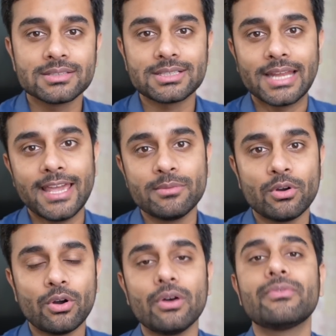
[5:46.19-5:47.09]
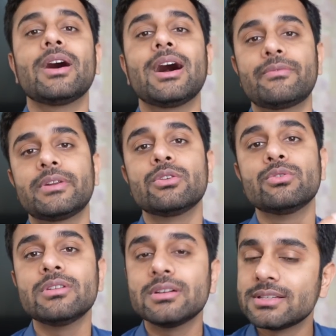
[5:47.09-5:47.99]
the time of
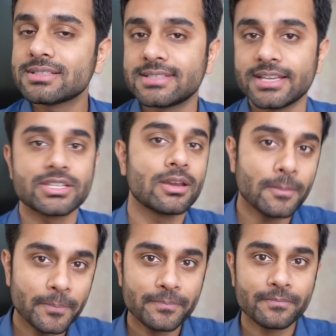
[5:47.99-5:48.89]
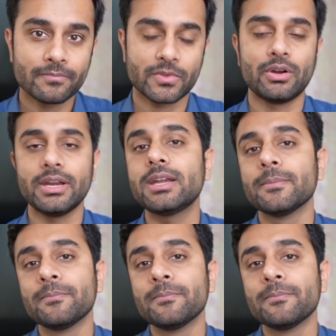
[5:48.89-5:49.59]
afternoon session. Got it?